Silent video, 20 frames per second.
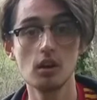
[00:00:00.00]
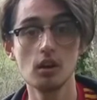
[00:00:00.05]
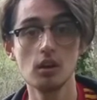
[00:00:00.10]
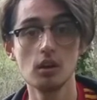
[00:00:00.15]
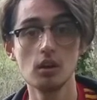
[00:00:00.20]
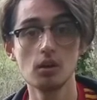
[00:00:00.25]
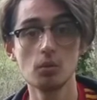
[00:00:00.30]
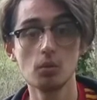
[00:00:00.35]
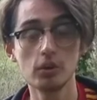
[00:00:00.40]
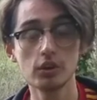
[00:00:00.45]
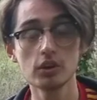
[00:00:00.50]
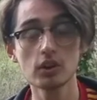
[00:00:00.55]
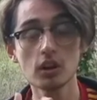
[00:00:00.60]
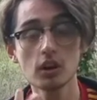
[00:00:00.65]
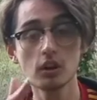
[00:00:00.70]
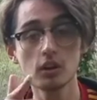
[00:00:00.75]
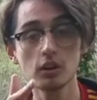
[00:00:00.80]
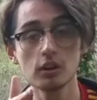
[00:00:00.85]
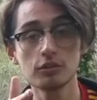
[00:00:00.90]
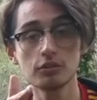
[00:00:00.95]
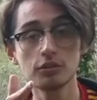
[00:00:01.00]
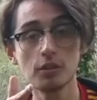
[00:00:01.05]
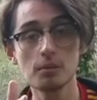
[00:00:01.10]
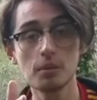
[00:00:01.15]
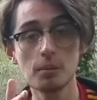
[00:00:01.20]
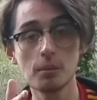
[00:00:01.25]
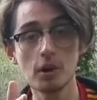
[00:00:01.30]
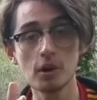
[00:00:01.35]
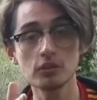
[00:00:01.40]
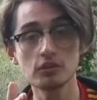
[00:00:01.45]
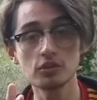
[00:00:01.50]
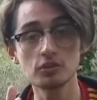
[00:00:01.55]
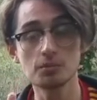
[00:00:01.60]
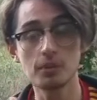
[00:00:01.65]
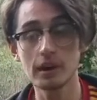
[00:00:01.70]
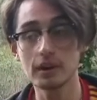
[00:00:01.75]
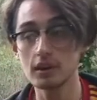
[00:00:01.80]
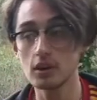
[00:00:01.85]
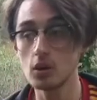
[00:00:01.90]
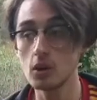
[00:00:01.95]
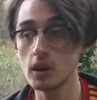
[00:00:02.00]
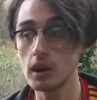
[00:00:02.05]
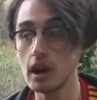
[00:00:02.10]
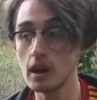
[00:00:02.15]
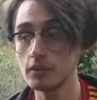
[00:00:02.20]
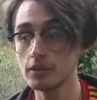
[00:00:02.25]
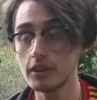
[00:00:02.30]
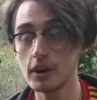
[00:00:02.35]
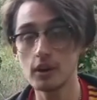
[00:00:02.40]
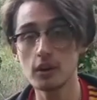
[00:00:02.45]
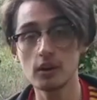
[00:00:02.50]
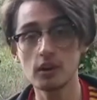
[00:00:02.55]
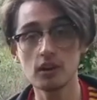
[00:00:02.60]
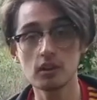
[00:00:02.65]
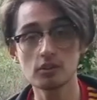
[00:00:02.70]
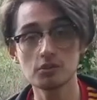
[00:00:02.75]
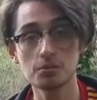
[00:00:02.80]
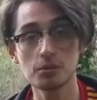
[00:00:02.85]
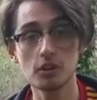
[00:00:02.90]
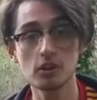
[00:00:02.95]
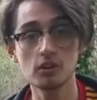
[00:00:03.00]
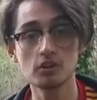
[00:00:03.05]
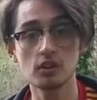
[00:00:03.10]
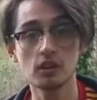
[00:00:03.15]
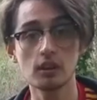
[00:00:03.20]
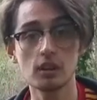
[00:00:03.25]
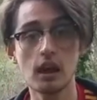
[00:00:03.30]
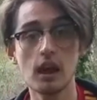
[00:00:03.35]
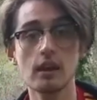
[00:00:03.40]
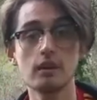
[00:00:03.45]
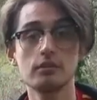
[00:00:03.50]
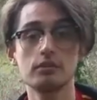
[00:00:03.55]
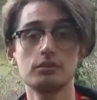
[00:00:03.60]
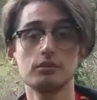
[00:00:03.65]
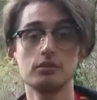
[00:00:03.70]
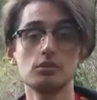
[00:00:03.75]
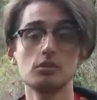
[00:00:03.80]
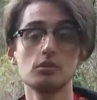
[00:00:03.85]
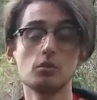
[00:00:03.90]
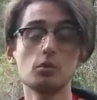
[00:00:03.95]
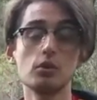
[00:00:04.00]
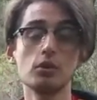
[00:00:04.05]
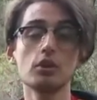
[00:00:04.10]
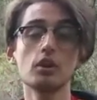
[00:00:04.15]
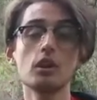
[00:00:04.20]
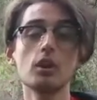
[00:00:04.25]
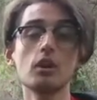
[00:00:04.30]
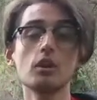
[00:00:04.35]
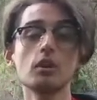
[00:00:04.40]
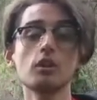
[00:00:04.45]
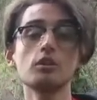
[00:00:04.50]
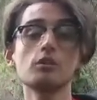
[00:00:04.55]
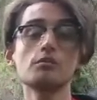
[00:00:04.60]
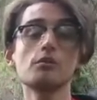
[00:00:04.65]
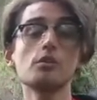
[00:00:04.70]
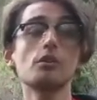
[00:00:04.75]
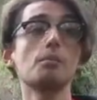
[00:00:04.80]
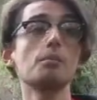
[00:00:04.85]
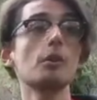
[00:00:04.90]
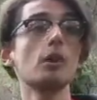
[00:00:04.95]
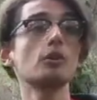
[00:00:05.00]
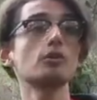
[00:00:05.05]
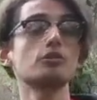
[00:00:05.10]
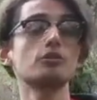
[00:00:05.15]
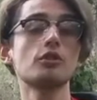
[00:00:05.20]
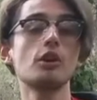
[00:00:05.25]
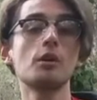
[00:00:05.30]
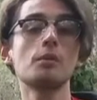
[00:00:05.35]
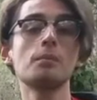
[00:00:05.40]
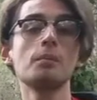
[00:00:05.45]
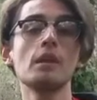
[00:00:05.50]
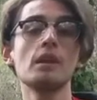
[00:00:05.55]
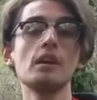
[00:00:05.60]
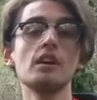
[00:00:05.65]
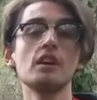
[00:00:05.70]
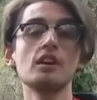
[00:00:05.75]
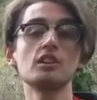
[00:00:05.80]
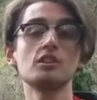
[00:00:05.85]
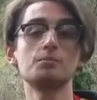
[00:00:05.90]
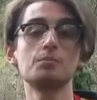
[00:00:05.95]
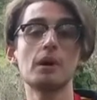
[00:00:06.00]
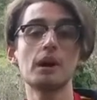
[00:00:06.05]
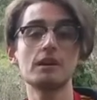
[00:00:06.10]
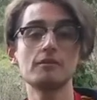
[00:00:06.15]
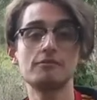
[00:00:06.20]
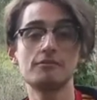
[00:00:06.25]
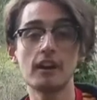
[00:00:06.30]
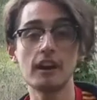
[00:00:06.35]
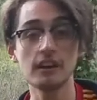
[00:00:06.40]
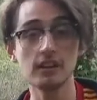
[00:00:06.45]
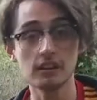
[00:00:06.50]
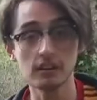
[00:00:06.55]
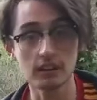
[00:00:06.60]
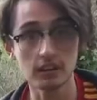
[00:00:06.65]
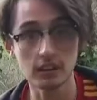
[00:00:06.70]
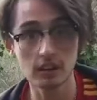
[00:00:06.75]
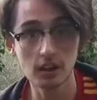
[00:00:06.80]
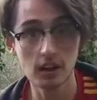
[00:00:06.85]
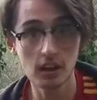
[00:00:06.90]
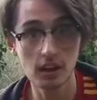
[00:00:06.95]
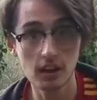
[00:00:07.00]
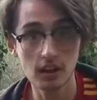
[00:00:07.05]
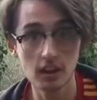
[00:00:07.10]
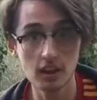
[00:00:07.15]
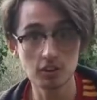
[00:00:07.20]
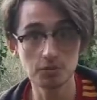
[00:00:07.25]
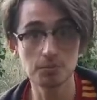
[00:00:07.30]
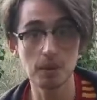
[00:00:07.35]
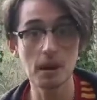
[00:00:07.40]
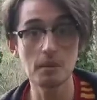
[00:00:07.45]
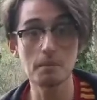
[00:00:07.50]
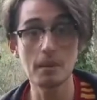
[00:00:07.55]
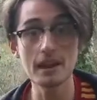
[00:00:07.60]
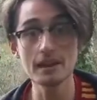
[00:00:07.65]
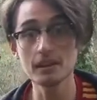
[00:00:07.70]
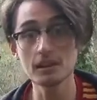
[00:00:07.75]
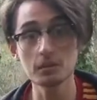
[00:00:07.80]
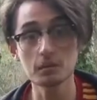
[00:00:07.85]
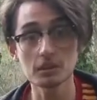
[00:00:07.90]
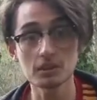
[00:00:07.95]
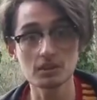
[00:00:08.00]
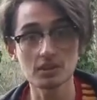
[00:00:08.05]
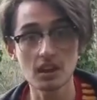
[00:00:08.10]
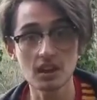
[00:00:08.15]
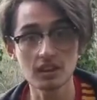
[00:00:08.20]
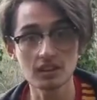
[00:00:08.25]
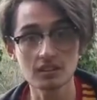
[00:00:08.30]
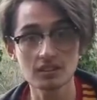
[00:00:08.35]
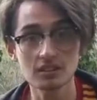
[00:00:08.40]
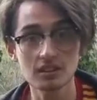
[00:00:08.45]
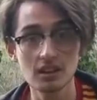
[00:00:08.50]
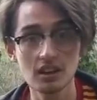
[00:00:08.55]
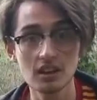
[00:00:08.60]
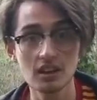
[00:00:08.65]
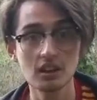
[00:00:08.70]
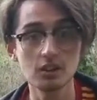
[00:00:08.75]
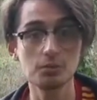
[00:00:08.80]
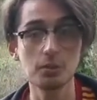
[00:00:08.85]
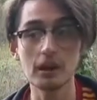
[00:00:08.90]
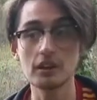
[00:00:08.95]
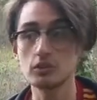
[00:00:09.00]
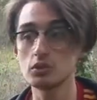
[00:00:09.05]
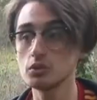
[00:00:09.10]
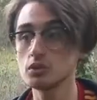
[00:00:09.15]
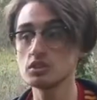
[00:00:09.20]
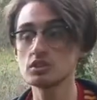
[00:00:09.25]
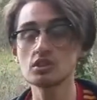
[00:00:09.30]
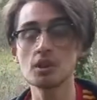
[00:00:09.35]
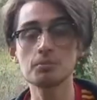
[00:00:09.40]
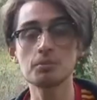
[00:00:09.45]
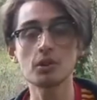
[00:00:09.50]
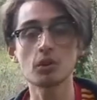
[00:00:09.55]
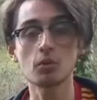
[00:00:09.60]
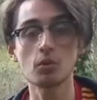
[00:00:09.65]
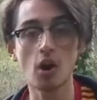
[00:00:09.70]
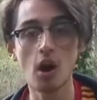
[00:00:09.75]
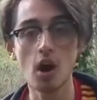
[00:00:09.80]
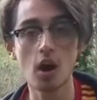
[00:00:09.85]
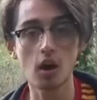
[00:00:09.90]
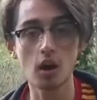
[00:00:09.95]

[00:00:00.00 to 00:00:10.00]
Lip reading: What you're going to learn from the most is by going out there and experiencing life. What you're going to learn the most from is by failing, is by making mistakes, is by doing something wrong,